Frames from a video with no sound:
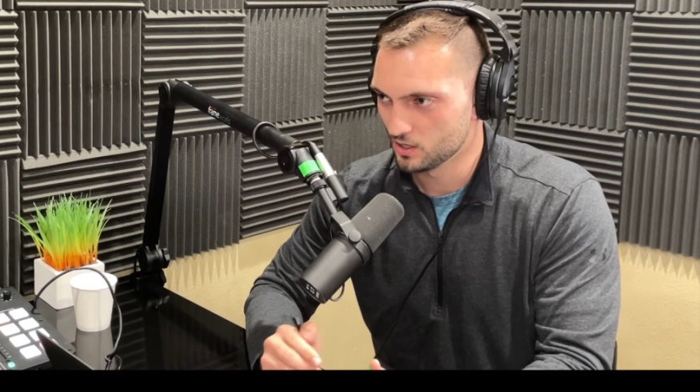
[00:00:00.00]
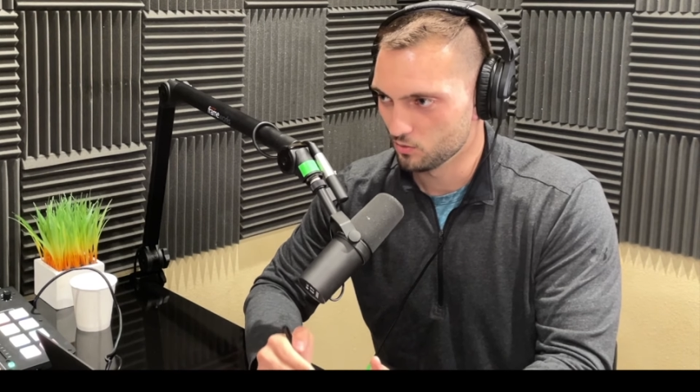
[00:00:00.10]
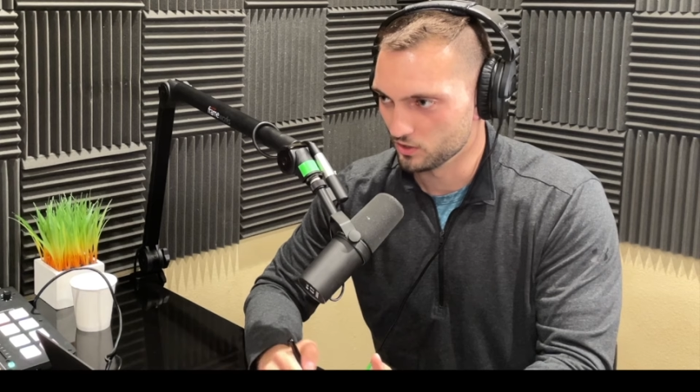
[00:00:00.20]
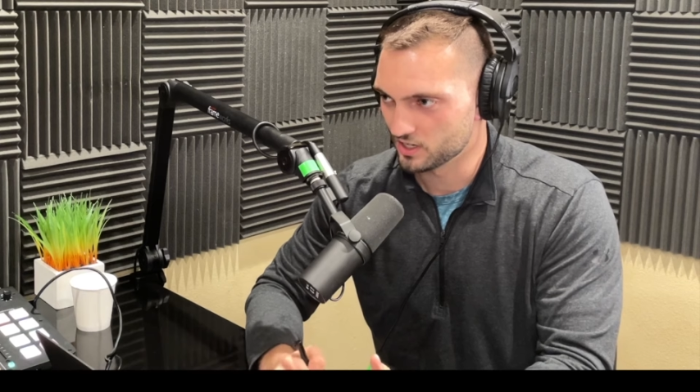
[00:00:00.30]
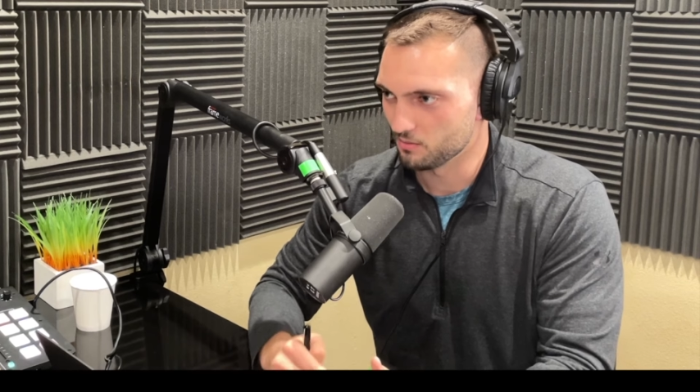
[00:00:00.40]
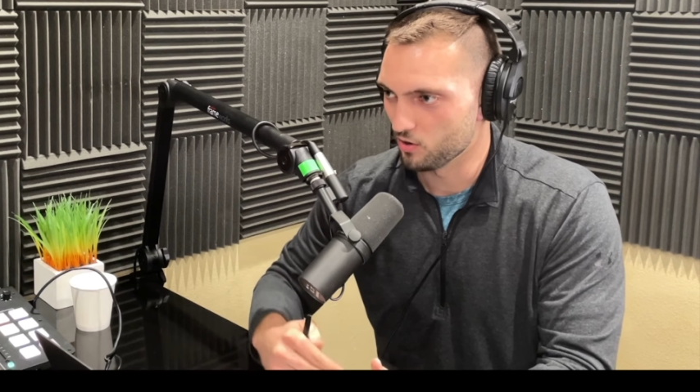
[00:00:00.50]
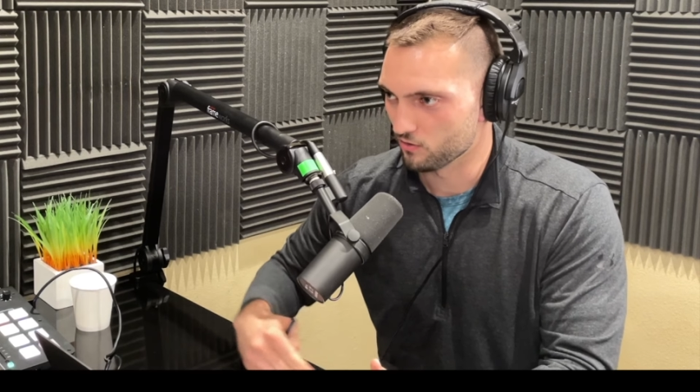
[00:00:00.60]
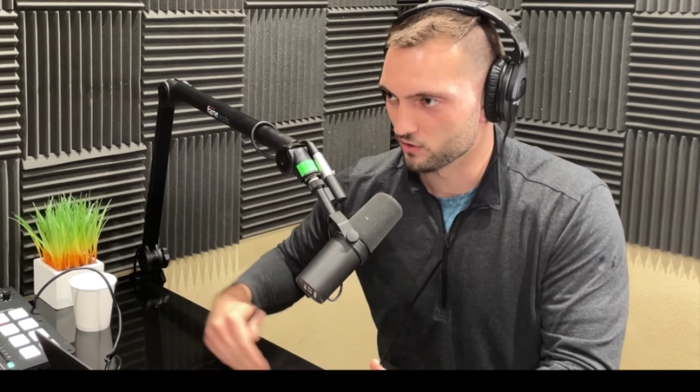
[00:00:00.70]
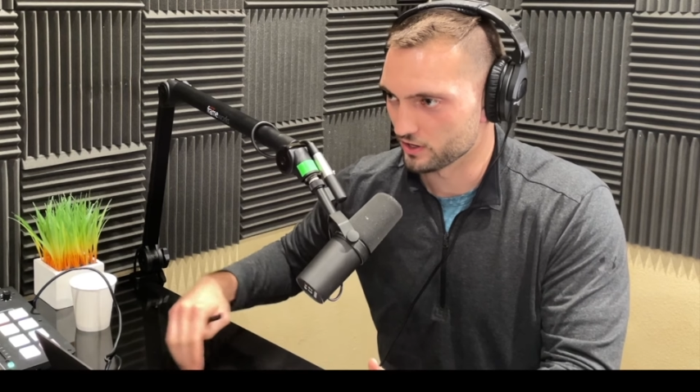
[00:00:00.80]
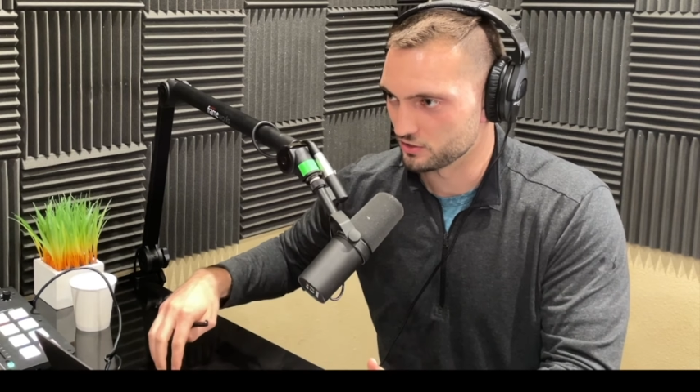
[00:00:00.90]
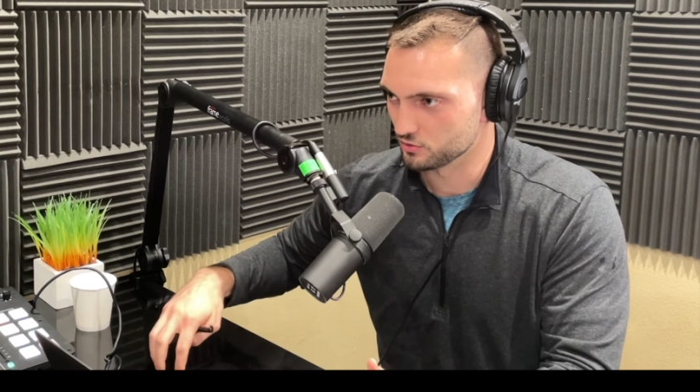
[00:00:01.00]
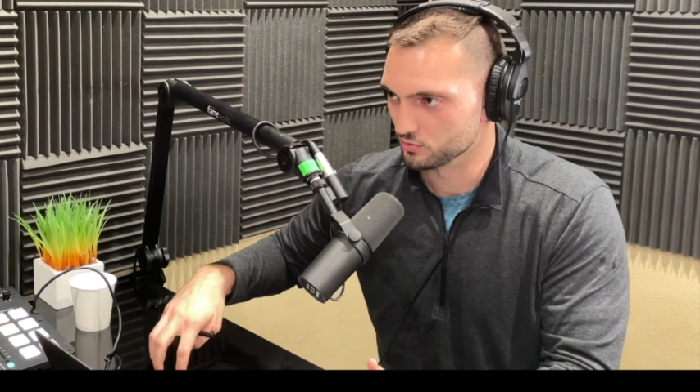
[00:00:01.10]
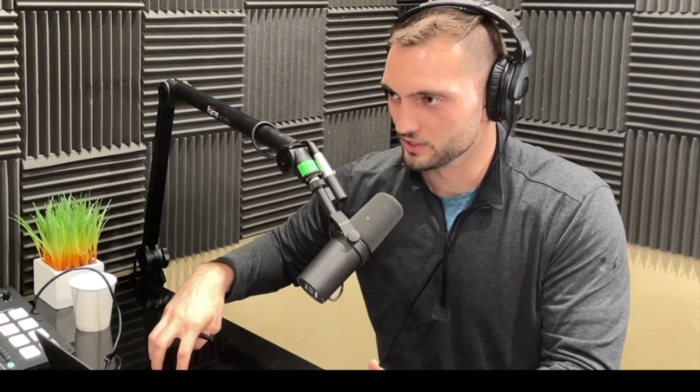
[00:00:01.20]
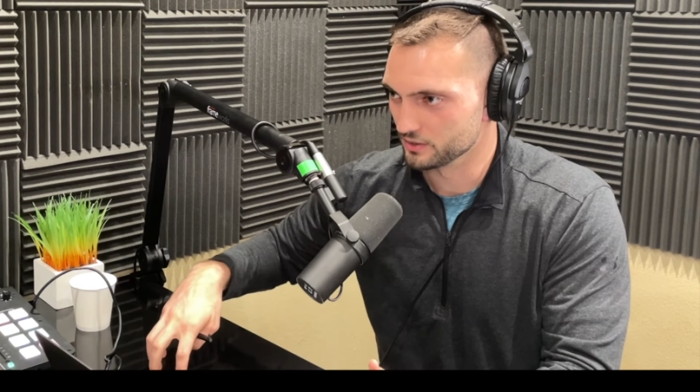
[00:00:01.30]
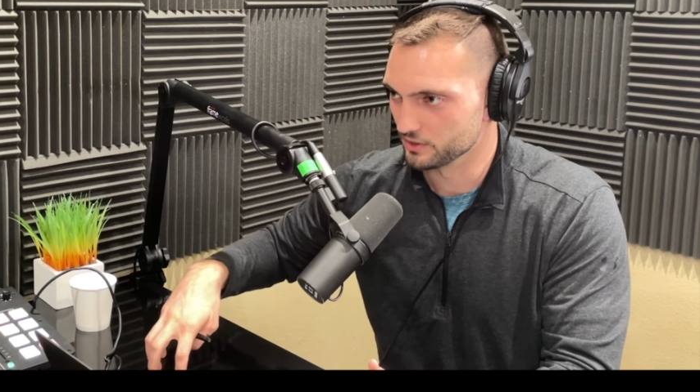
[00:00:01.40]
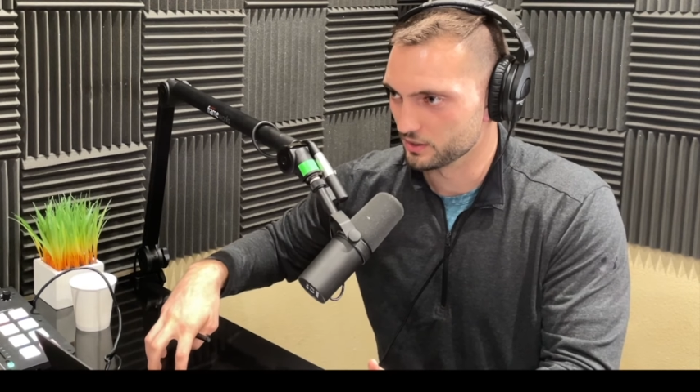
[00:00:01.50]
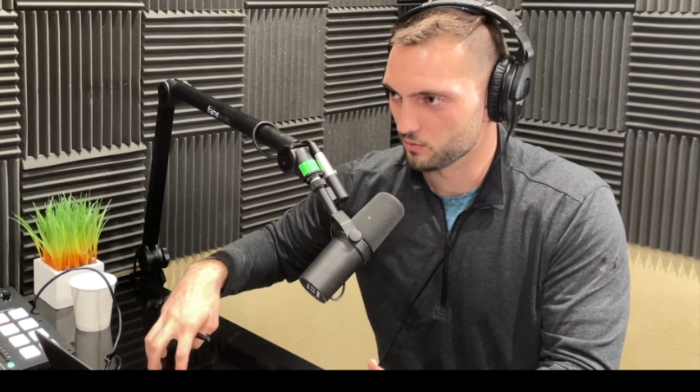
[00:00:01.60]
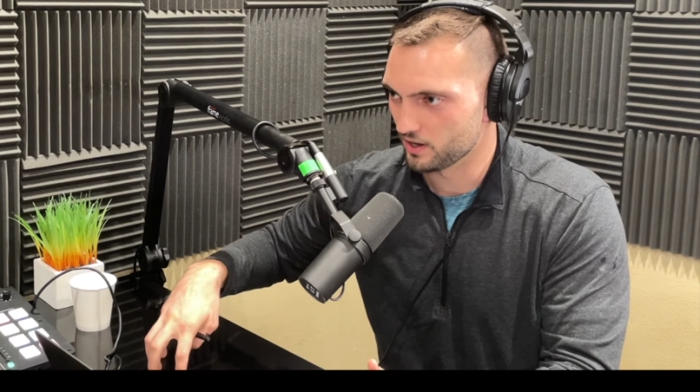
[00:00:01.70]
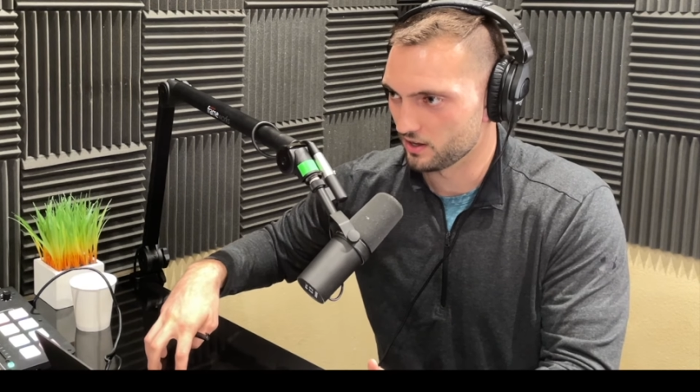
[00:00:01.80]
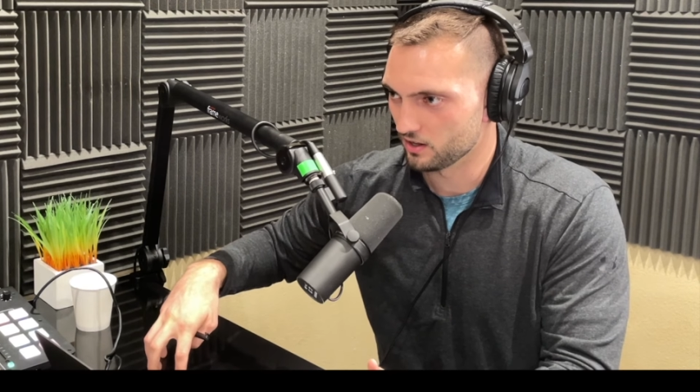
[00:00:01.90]
would come over and do really, really
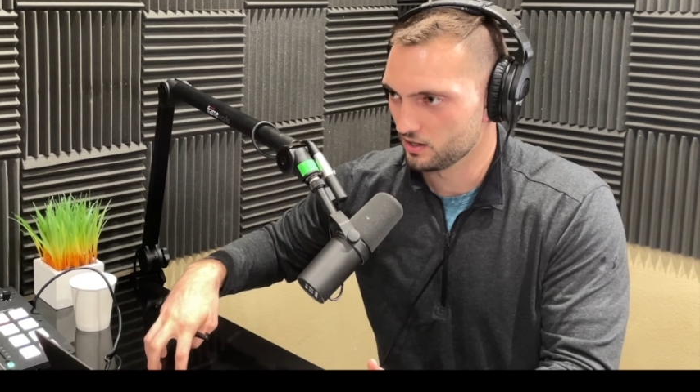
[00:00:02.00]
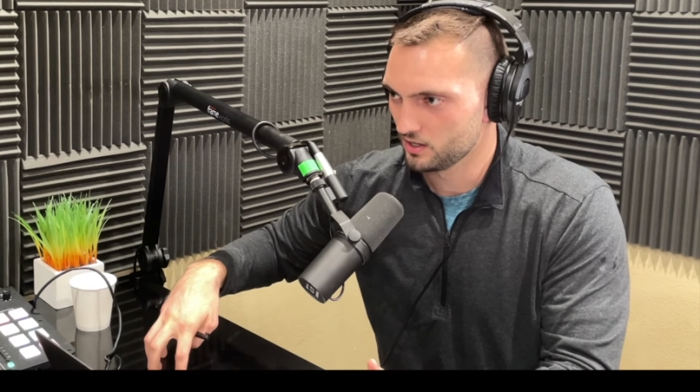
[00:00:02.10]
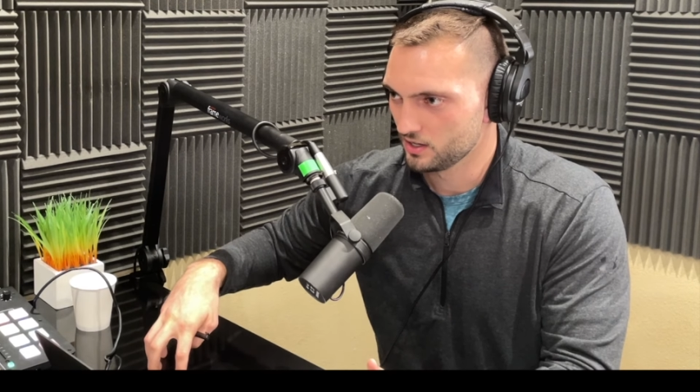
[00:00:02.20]
well